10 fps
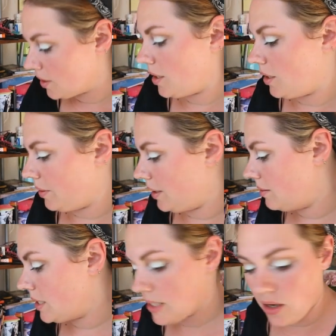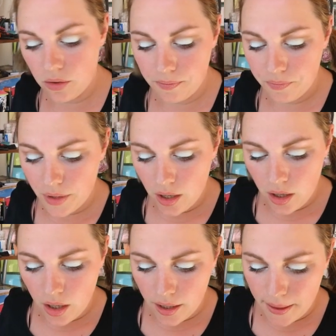Anyway, let's get on.
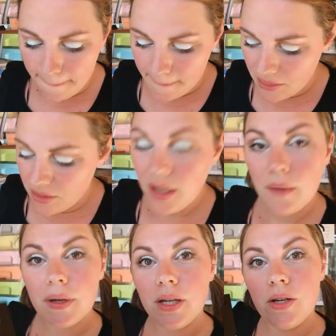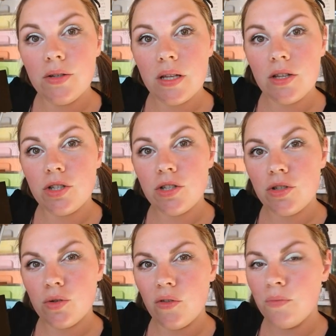I think I'm going to use this
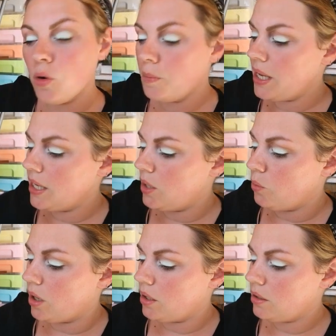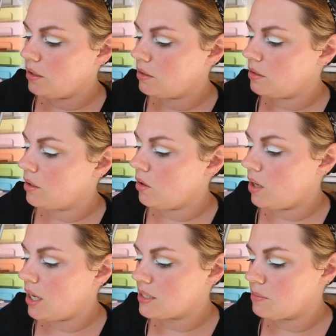sort of more pinky one
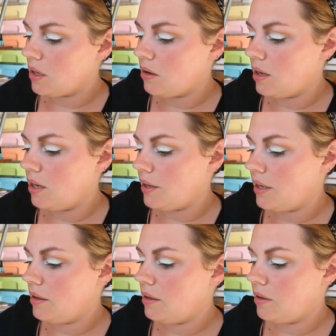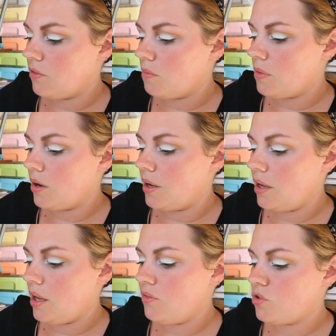as my highlighter. I've got my
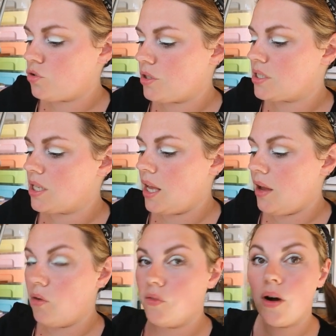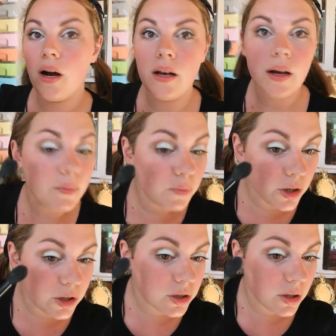ever trusty e.l.f. highlighting
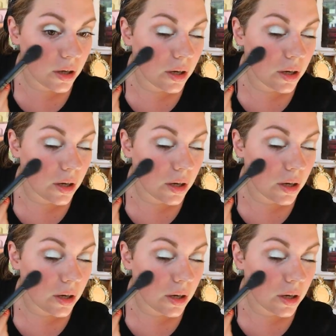brush.